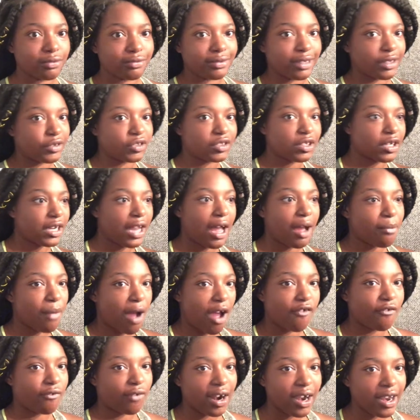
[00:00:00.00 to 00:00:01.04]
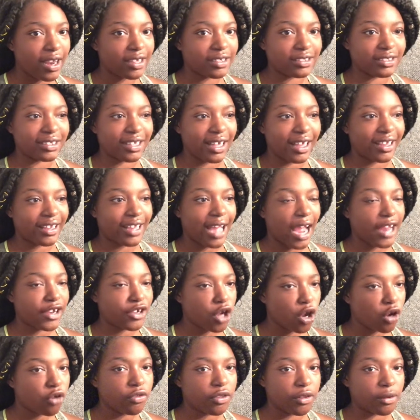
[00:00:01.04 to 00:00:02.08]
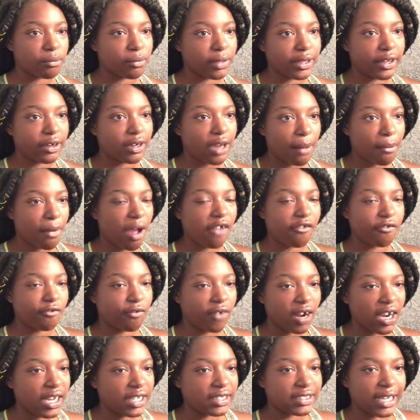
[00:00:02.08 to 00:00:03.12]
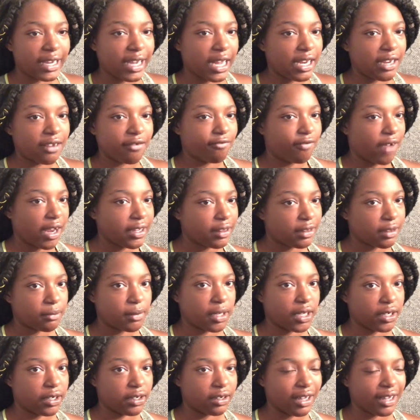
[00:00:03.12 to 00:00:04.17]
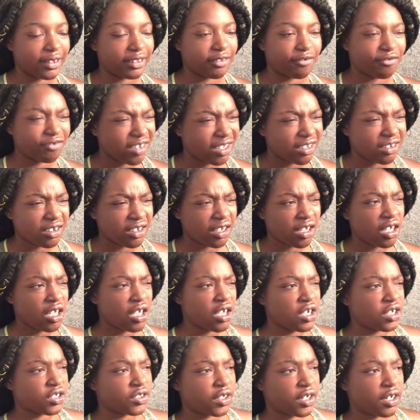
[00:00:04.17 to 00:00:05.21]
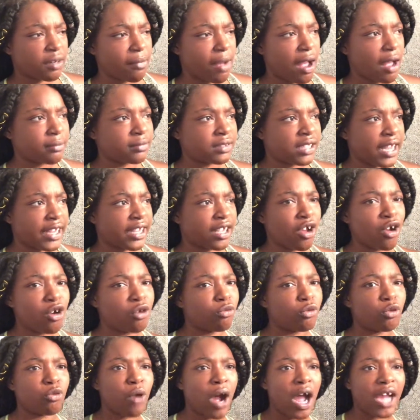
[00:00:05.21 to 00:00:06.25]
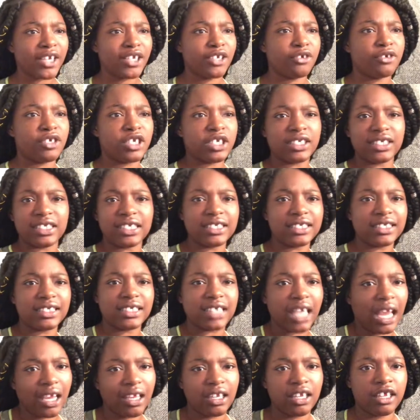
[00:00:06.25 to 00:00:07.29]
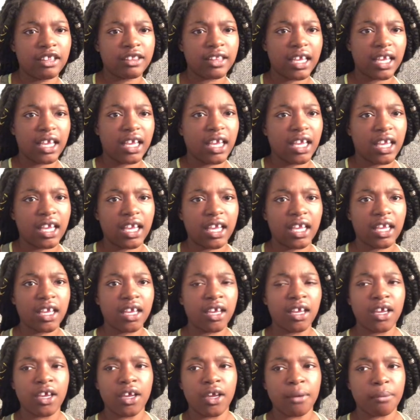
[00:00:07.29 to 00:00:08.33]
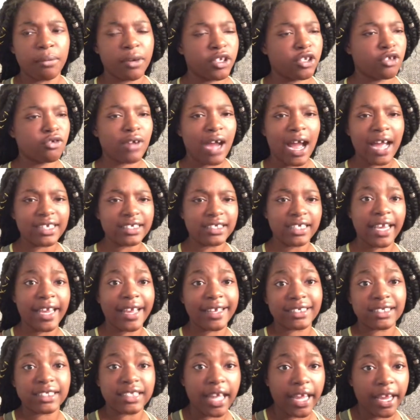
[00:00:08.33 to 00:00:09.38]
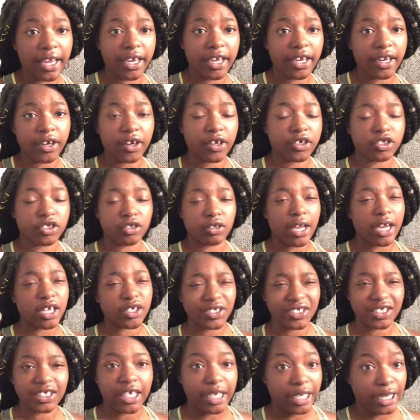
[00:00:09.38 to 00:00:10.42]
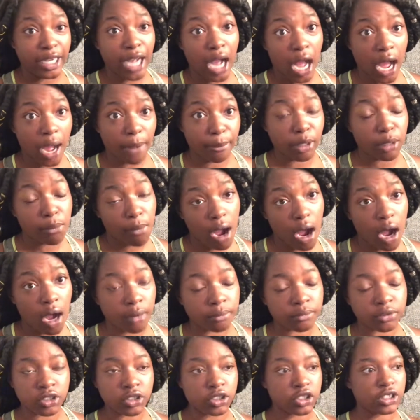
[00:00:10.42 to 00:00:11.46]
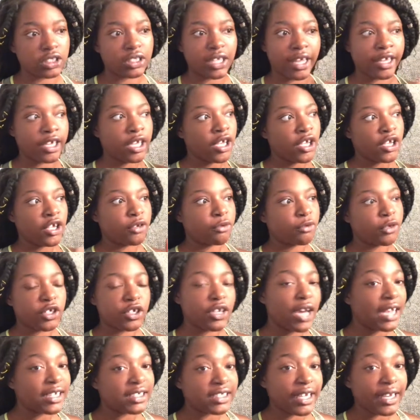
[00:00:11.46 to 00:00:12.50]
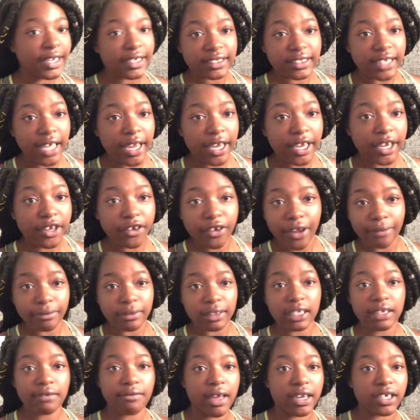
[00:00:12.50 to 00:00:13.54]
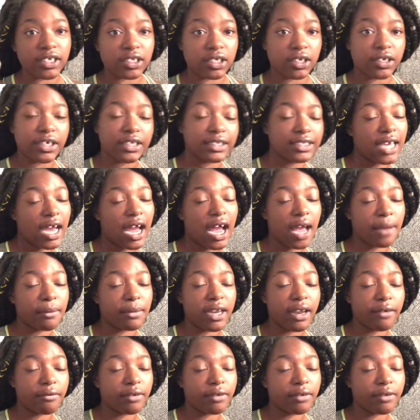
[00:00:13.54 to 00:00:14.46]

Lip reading: those are not my friends. Like, I know them, but they're not my friends. Like, I didn't invite them here. Like, the fuck? So her mom's like, well, why you just didn't say anything? But you guys can't stay here. So now she's getting calm, her mom. So she's like, well, you guys can't stay here. You have to leave at a certain time and